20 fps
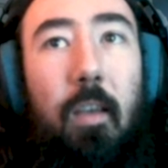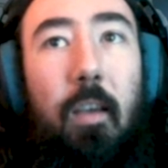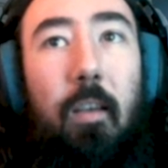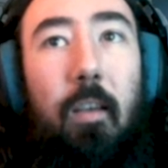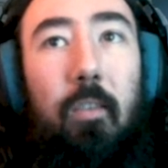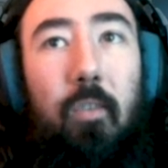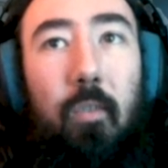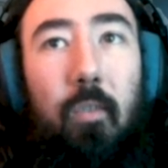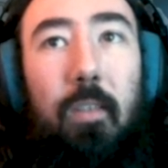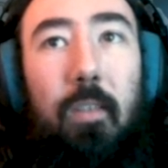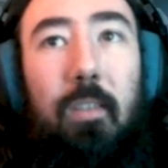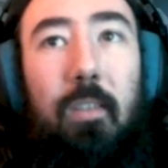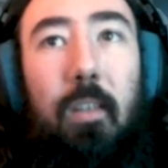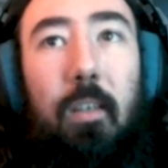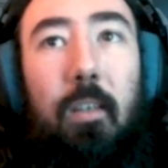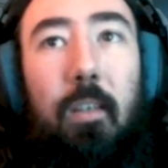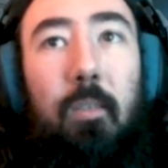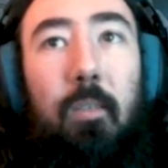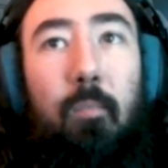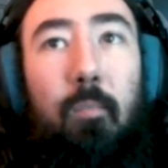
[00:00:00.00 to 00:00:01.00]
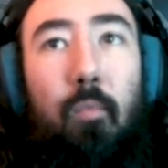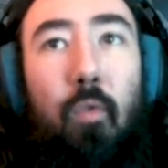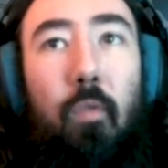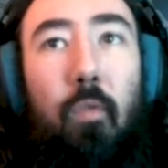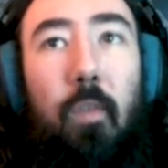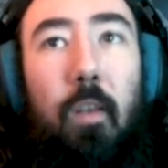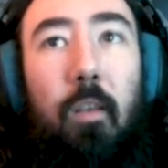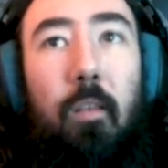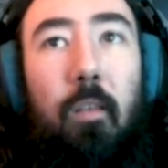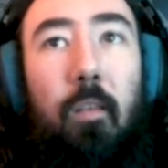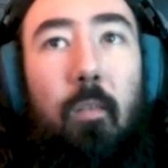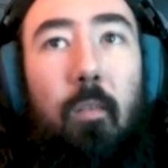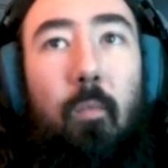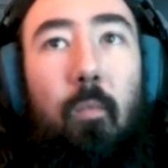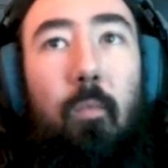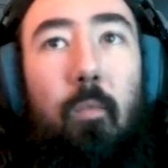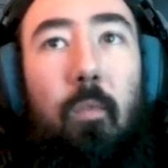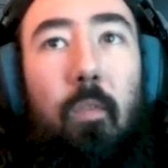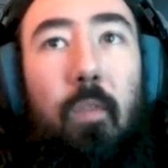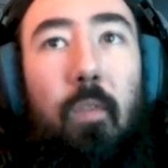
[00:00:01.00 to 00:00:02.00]
So this is moving
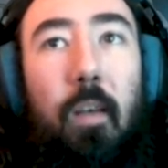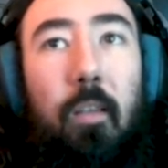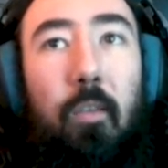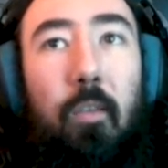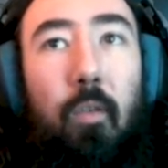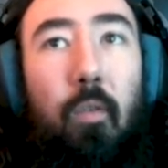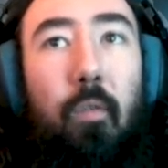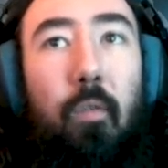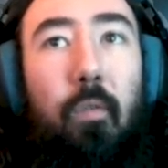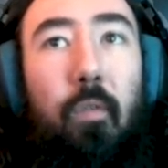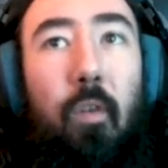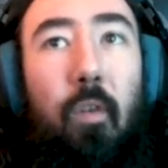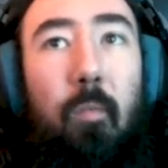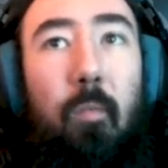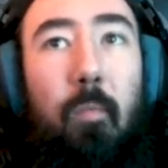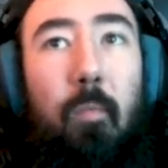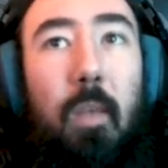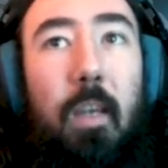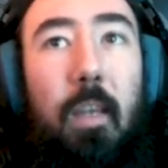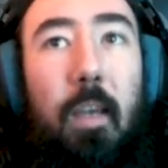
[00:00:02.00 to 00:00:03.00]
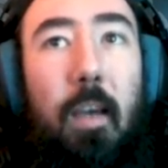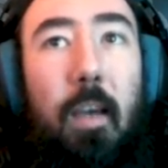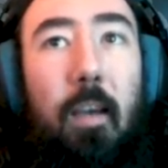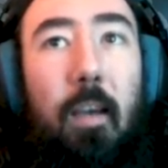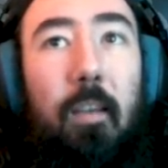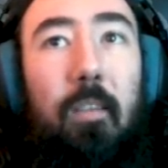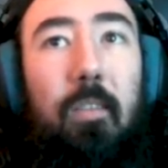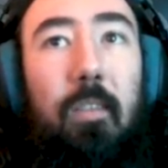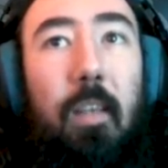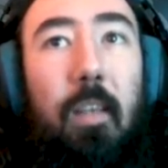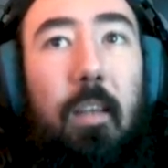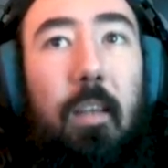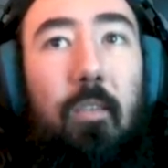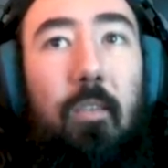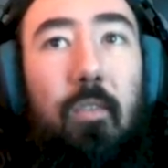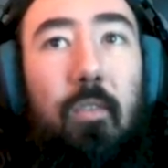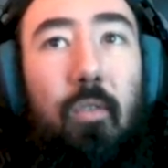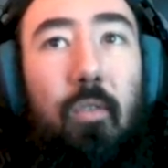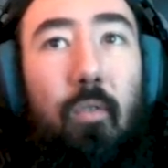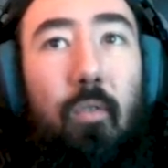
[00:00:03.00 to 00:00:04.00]
the value from EDX
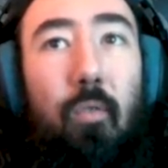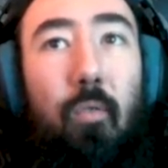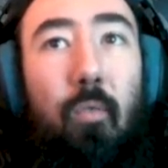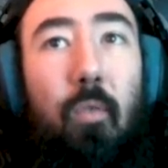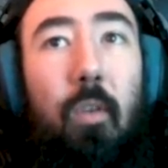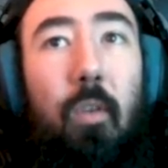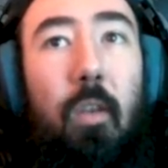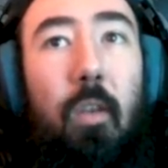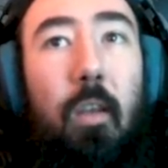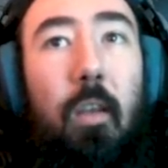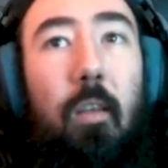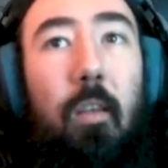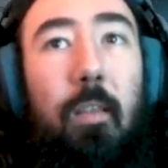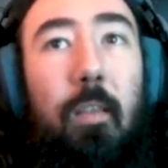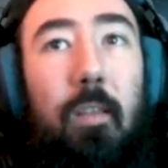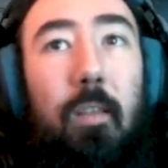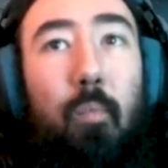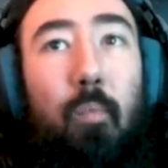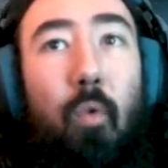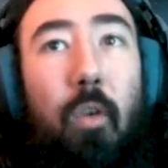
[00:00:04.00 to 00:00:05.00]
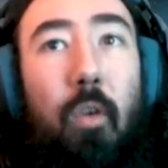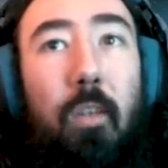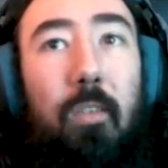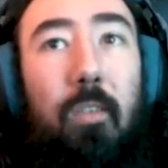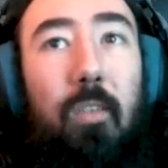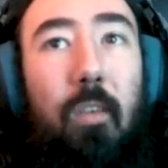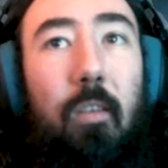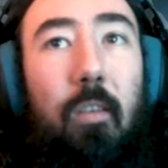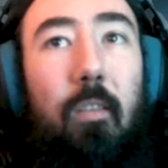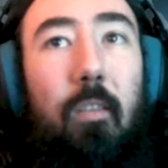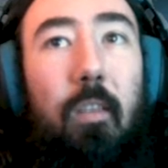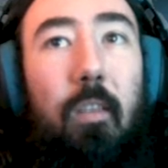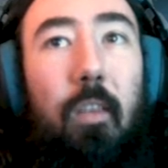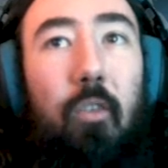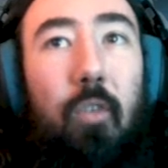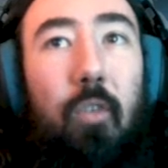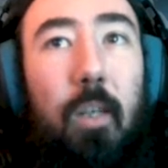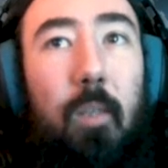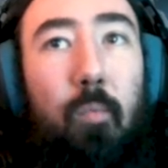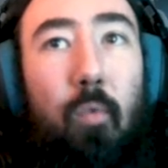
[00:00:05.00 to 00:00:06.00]
into this pointer, the
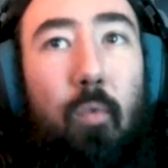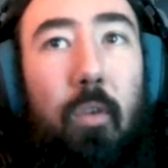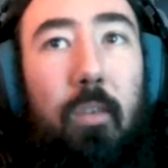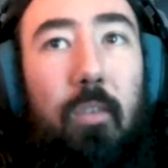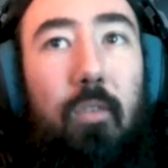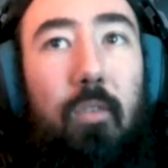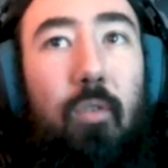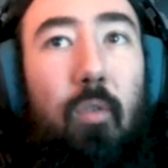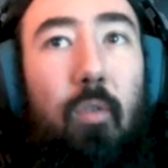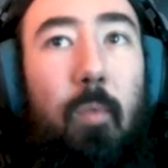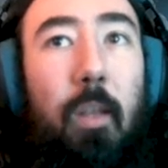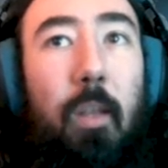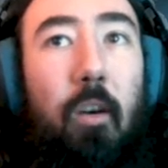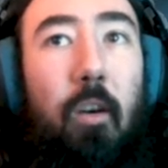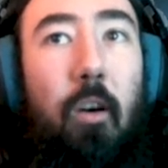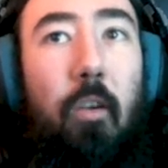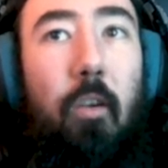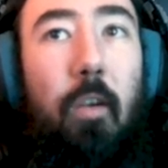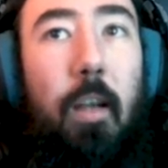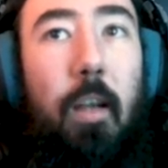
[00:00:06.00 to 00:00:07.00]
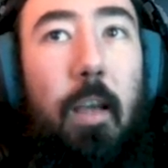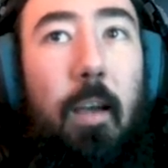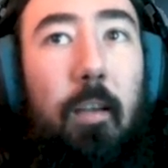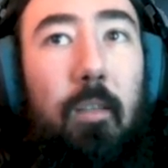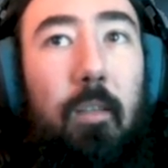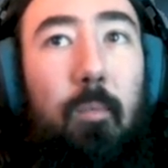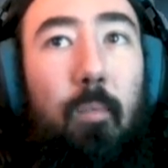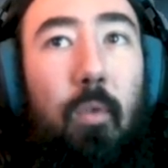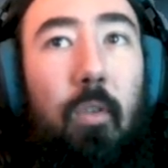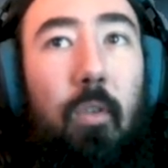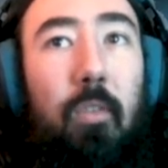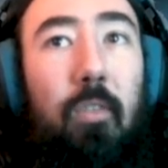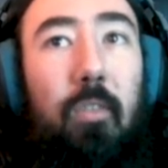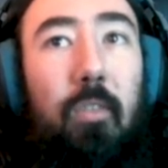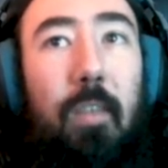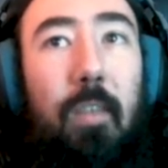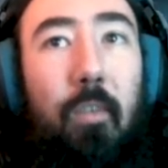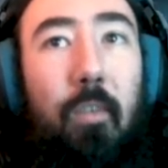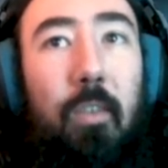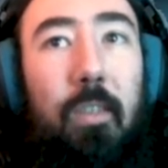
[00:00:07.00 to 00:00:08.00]
address pointed to by the RAX plus
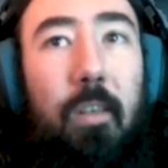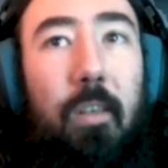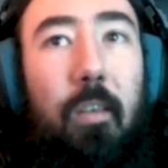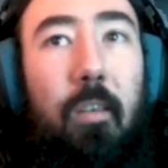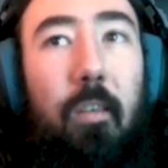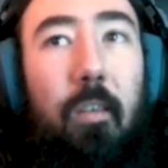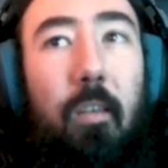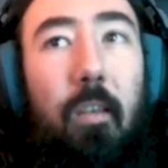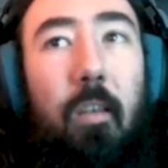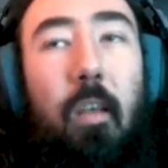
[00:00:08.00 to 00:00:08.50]
70.